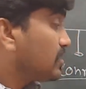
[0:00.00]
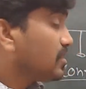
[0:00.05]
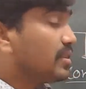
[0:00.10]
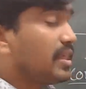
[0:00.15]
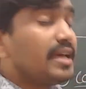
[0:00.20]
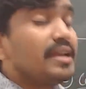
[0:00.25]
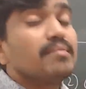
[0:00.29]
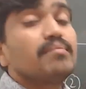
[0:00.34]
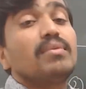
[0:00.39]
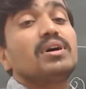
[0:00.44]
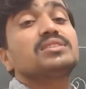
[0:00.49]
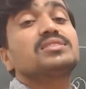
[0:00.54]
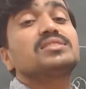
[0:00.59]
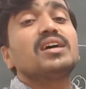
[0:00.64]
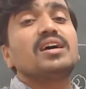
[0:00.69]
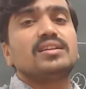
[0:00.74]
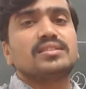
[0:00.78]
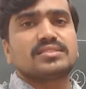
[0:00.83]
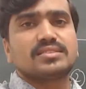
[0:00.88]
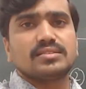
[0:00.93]
Then
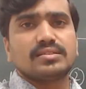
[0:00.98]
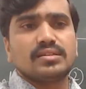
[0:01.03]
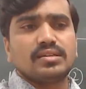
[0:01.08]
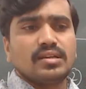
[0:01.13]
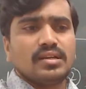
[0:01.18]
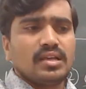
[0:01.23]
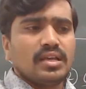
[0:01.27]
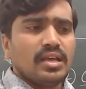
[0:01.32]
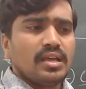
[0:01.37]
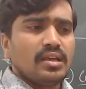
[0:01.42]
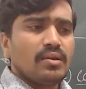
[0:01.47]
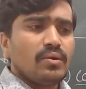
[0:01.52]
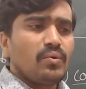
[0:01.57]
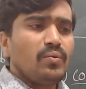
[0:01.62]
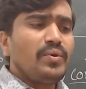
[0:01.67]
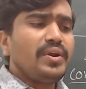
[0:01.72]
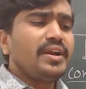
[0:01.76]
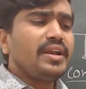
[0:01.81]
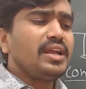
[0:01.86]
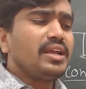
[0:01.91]
muscles.
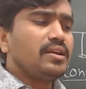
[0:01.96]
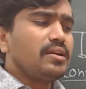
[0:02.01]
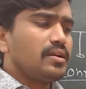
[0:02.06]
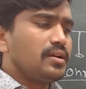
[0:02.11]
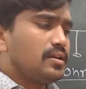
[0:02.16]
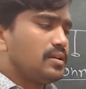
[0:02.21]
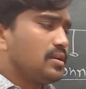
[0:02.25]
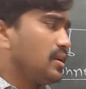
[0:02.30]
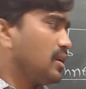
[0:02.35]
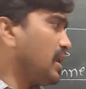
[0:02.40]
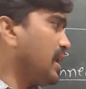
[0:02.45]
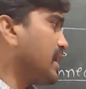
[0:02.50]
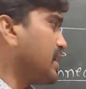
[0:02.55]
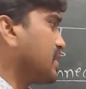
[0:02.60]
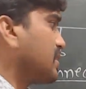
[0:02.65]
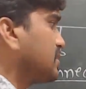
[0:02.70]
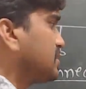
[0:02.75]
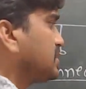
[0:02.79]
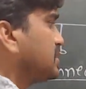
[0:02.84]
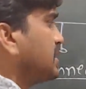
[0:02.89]
We
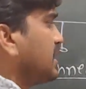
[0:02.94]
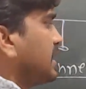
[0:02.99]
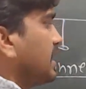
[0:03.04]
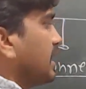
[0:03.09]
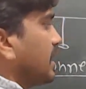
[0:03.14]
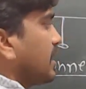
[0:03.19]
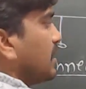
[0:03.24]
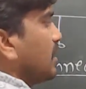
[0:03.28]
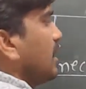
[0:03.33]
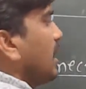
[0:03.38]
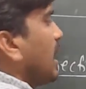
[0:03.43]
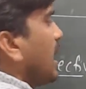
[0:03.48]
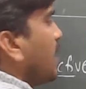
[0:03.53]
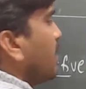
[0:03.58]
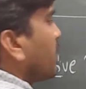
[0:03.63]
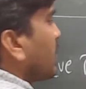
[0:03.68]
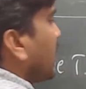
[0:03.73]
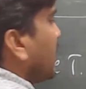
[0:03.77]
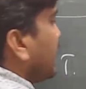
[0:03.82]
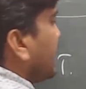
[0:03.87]
like see here. I
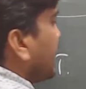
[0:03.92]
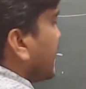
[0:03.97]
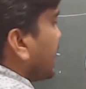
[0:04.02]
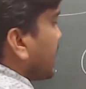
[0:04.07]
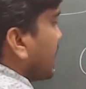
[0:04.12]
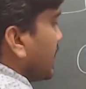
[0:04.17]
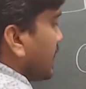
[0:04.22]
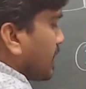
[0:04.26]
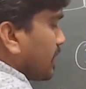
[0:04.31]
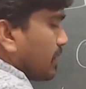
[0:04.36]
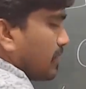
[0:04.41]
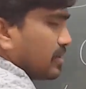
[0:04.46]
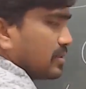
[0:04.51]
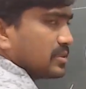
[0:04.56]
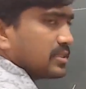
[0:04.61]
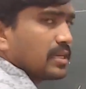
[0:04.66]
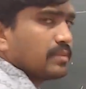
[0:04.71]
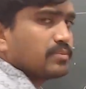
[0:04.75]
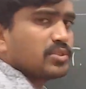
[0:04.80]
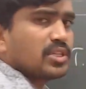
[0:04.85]
am writing here
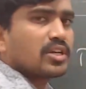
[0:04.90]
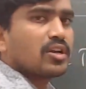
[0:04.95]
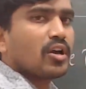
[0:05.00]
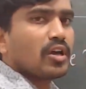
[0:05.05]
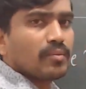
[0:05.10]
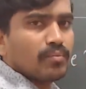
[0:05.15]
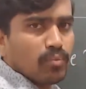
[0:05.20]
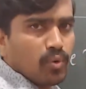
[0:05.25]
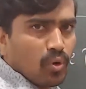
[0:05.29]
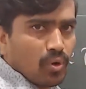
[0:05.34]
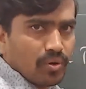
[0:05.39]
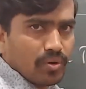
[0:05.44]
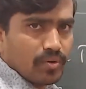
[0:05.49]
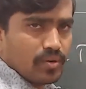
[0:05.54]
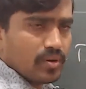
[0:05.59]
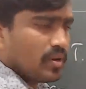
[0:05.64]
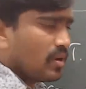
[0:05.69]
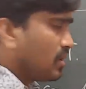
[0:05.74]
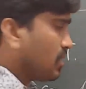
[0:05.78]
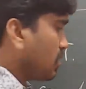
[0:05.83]
something on
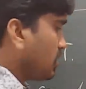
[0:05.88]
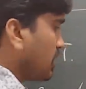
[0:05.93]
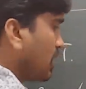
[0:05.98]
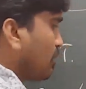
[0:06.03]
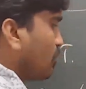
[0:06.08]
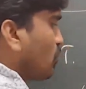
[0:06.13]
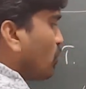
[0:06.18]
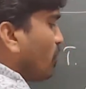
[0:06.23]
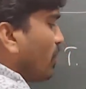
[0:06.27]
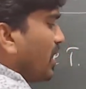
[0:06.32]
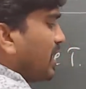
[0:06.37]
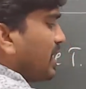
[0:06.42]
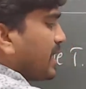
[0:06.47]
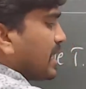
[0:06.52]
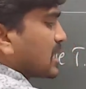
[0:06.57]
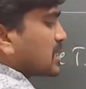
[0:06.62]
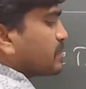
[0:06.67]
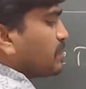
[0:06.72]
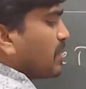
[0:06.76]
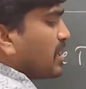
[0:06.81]
board. The movement
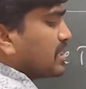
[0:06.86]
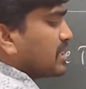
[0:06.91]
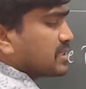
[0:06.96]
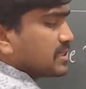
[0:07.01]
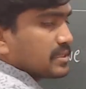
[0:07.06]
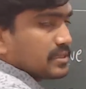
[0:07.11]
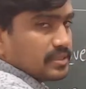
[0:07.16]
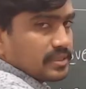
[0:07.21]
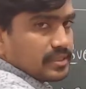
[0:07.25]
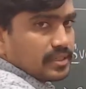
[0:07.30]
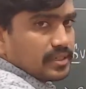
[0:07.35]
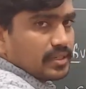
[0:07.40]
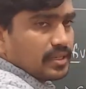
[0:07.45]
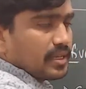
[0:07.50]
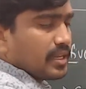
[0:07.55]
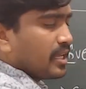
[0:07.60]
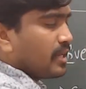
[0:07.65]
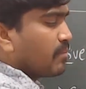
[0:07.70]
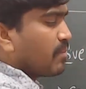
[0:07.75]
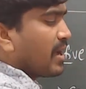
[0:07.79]
takes place
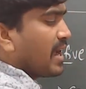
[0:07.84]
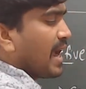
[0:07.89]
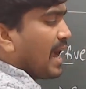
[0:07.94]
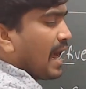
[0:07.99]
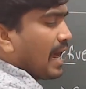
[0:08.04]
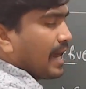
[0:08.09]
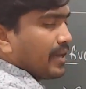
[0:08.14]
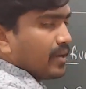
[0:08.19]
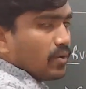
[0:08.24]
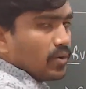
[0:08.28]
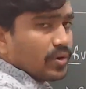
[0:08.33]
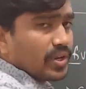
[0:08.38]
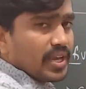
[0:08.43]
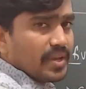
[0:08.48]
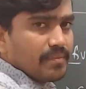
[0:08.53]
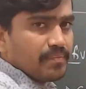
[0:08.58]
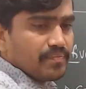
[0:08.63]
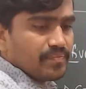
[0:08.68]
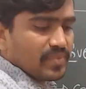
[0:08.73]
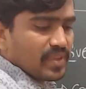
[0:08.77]
in my hand.
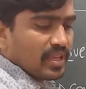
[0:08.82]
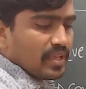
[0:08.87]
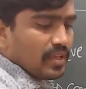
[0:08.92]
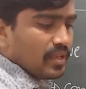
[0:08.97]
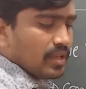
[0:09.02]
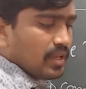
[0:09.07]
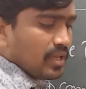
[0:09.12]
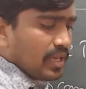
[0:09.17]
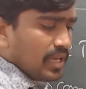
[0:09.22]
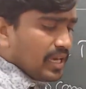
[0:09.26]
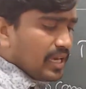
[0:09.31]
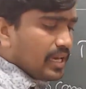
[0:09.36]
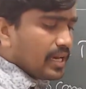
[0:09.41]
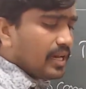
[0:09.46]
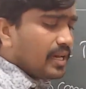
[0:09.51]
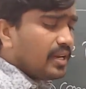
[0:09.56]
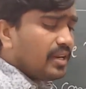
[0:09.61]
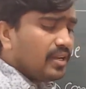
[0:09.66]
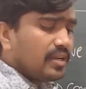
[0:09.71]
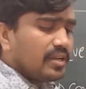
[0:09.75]
Okay.
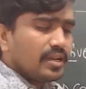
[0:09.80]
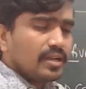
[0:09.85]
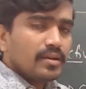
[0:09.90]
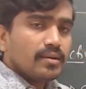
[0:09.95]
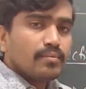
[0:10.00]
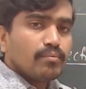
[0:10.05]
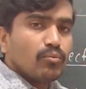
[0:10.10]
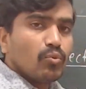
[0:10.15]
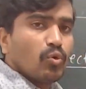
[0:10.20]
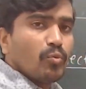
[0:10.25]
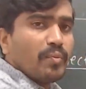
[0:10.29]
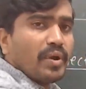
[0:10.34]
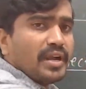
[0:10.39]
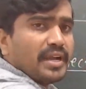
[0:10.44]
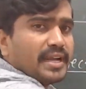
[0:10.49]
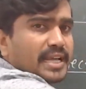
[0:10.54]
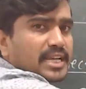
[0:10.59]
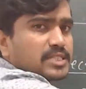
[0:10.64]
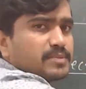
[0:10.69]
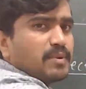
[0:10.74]
Here,
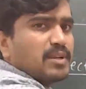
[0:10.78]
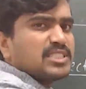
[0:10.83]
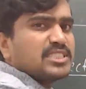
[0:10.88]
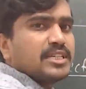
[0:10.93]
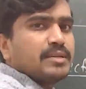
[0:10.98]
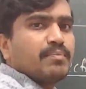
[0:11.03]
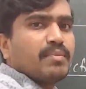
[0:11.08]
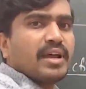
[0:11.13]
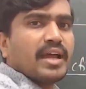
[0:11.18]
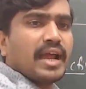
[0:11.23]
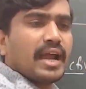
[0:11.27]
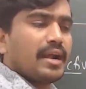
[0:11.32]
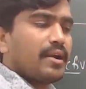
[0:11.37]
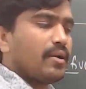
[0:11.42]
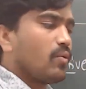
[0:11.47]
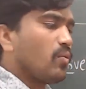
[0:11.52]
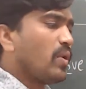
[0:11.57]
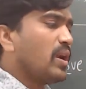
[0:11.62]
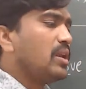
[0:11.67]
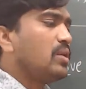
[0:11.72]
movement takes place in my
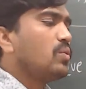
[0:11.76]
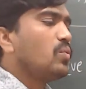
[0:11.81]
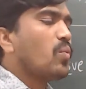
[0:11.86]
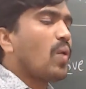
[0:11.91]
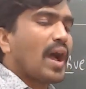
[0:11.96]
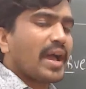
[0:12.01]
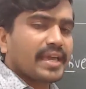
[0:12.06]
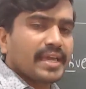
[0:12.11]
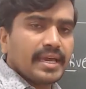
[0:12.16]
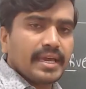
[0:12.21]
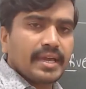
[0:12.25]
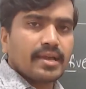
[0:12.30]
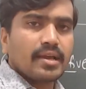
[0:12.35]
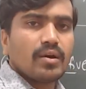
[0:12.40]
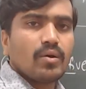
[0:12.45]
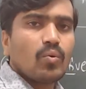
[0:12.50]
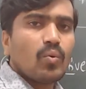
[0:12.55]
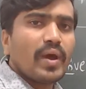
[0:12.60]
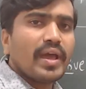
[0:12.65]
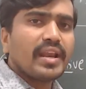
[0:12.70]
hand while
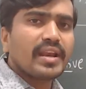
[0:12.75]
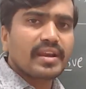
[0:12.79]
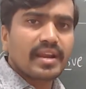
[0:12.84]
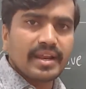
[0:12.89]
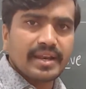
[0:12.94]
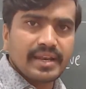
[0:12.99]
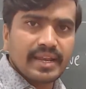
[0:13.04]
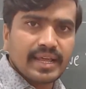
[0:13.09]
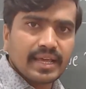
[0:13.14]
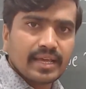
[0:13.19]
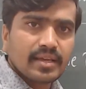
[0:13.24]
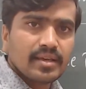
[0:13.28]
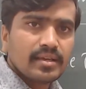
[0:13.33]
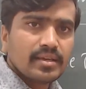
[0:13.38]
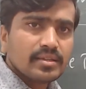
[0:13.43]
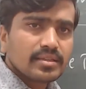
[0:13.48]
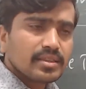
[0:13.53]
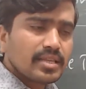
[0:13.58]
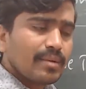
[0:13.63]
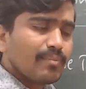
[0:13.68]
walking, while
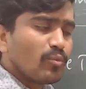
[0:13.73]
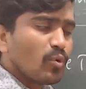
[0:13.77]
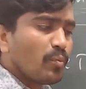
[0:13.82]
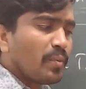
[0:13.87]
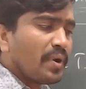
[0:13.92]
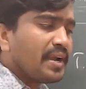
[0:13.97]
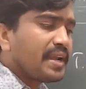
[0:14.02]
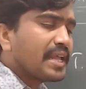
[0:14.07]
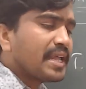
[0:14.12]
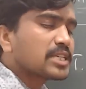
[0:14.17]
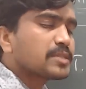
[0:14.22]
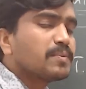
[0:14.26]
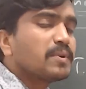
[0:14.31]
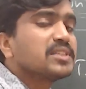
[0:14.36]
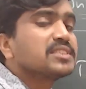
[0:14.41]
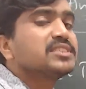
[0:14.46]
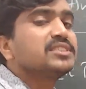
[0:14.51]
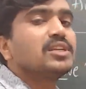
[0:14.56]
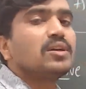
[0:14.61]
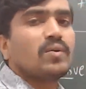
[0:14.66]
running. The movement takes
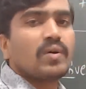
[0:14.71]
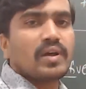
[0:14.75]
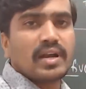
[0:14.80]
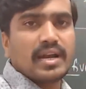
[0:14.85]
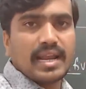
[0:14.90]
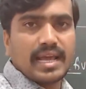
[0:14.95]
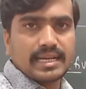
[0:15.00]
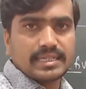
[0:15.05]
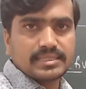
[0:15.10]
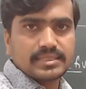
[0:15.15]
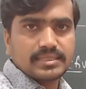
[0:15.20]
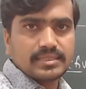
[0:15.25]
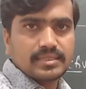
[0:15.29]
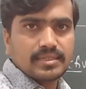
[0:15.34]
place in our legs